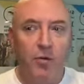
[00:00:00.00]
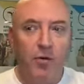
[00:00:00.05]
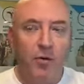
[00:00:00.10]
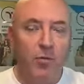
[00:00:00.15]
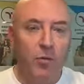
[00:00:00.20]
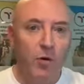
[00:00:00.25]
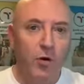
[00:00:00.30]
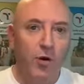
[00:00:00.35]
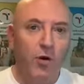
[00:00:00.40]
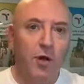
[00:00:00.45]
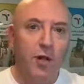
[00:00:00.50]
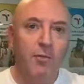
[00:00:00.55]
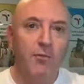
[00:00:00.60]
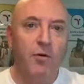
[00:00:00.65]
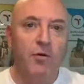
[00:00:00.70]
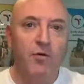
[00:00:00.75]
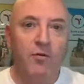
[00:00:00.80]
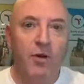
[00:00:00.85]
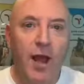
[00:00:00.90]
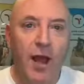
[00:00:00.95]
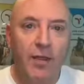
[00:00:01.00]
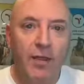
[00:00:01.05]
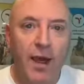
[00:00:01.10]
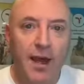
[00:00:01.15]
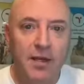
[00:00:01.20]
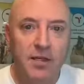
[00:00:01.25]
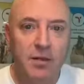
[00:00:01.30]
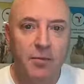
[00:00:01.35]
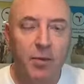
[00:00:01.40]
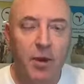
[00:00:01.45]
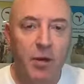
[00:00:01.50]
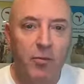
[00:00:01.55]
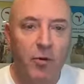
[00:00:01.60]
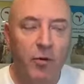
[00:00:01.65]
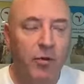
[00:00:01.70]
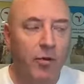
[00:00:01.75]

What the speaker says: and the more you can provide that to people,